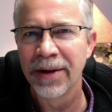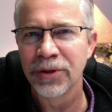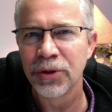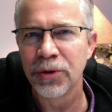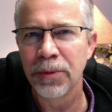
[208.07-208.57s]

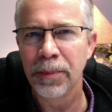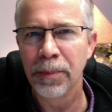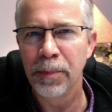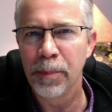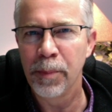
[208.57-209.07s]
to
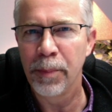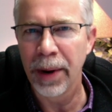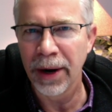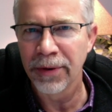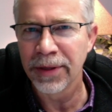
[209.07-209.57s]

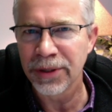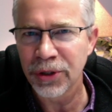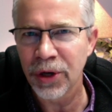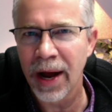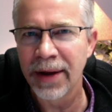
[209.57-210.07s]
bear this
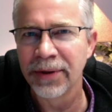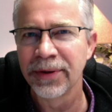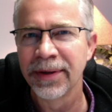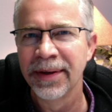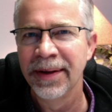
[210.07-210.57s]

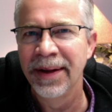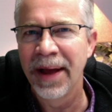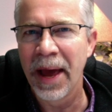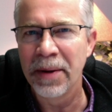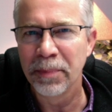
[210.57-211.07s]
child
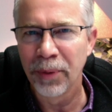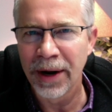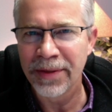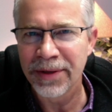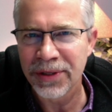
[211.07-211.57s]
and
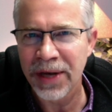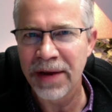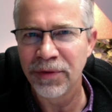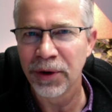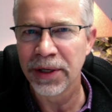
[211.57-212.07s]
bring the
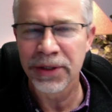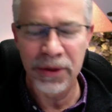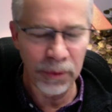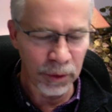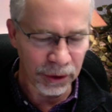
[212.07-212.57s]
Savior into
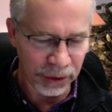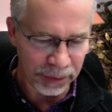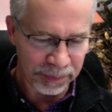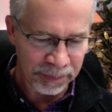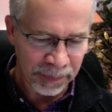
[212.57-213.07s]
the world.
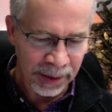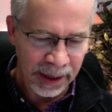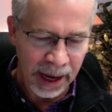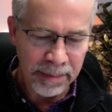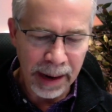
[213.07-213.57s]

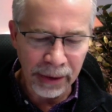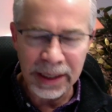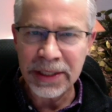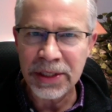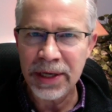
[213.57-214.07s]
And
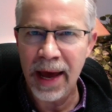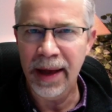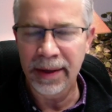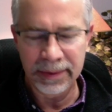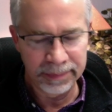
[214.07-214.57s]
Mary
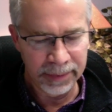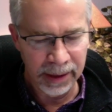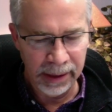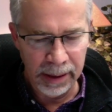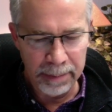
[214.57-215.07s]
said,
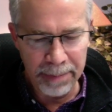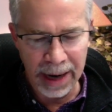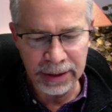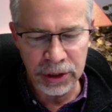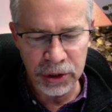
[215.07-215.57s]

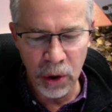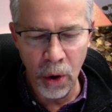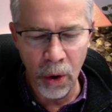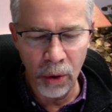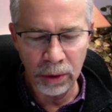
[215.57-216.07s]
"My
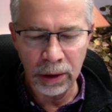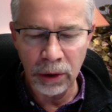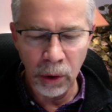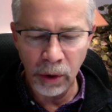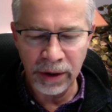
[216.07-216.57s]
soul
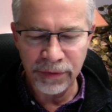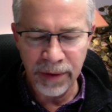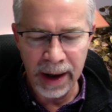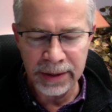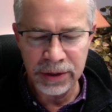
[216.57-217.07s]

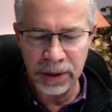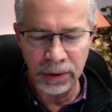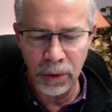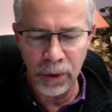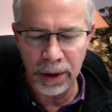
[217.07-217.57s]
glorifies the
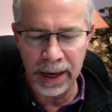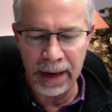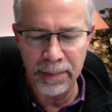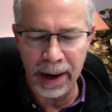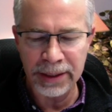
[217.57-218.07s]
Lord,
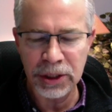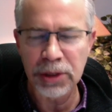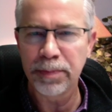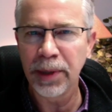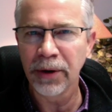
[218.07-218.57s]
and my
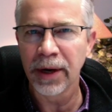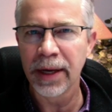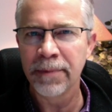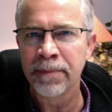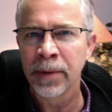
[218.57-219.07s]

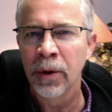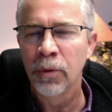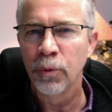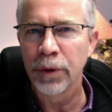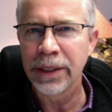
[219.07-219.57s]
spirit
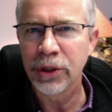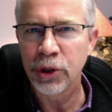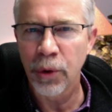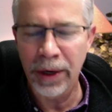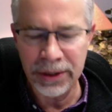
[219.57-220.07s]

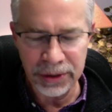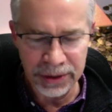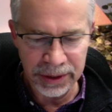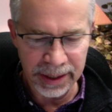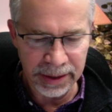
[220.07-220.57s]

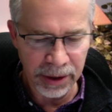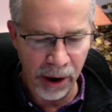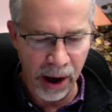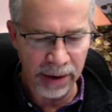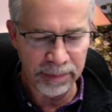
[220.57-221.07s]
rejoices in
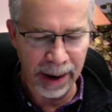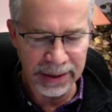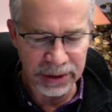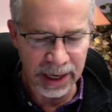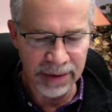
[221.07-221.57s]
God my
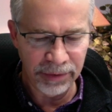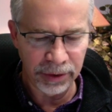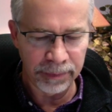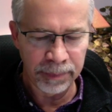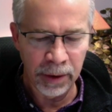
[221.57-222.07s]

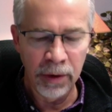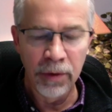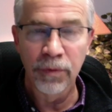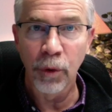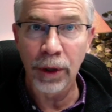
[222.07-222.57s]
Savior,
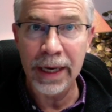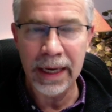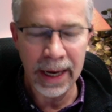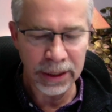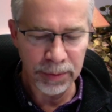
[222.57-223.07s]
for
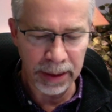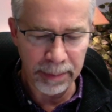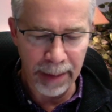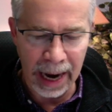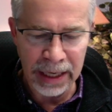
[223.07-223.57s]
he has been
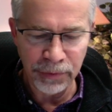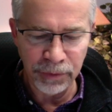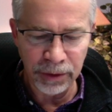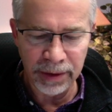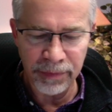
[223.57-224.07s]

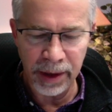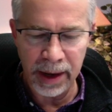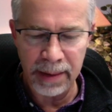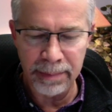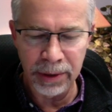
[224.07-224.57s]
mindful of the
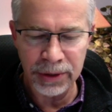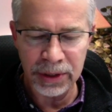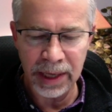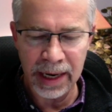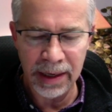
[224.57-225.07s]
humble
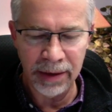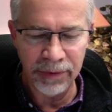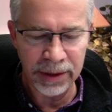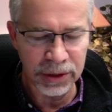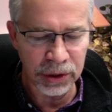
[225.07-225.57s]
state of
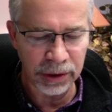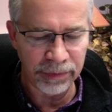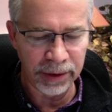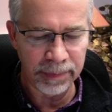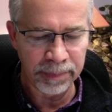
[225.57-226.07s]
his
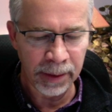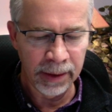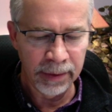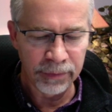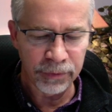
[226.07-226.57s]
servant.
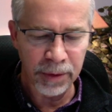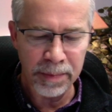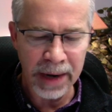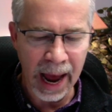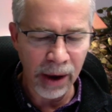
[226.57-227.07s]

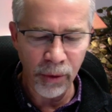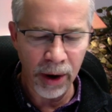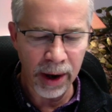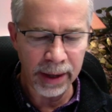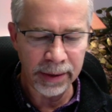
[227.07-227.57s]
From now
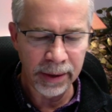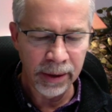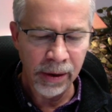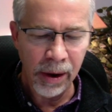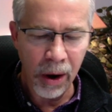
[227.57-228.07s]
on,
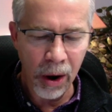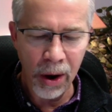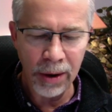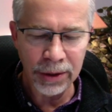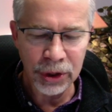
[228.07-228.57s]

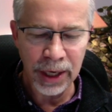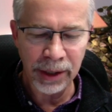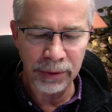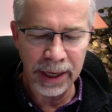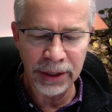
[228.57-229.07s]
all
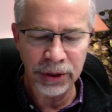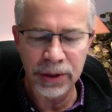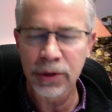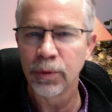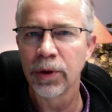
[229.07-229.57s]

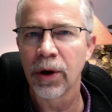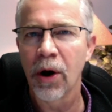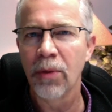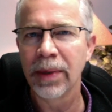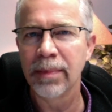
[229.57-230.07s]
generations will
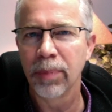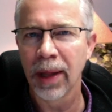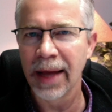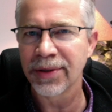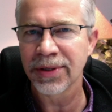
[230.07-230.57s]
call me
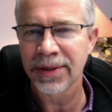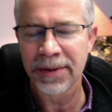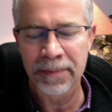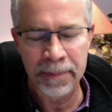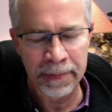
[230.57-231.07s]
blessed."
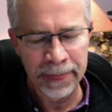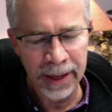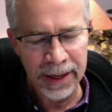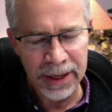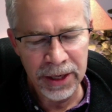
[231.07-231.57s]

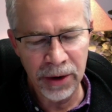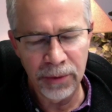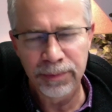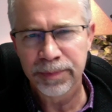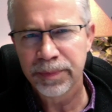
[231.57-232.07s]
You
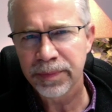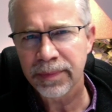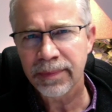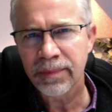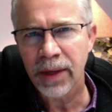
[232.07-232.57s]
know,
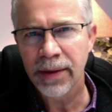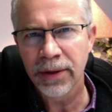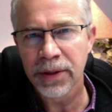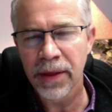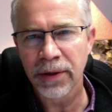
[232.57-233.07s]

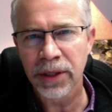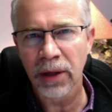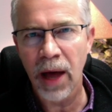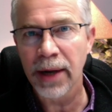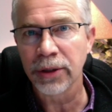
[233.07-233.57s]
there's a
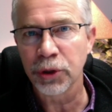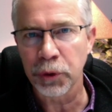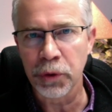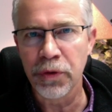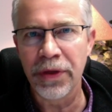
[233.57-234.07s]
lot of
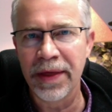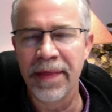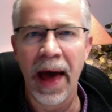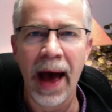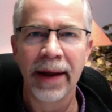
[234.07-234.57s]
truth in
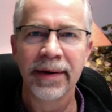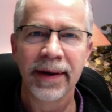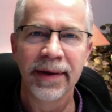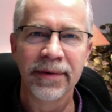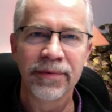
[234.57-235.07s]
that.
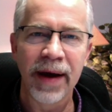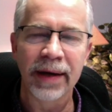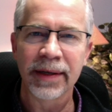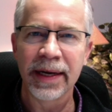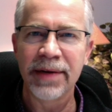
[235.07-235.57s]
In
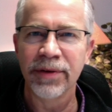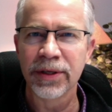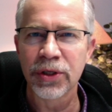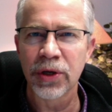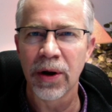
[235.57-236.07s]
fact, I
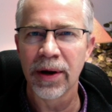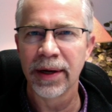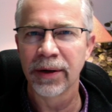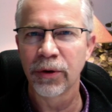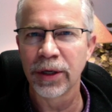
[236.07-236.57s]
even saw
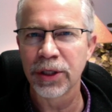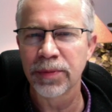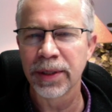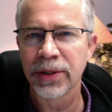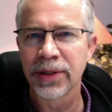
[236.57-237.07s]
a
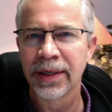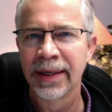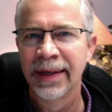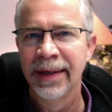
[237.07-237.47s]
Christmas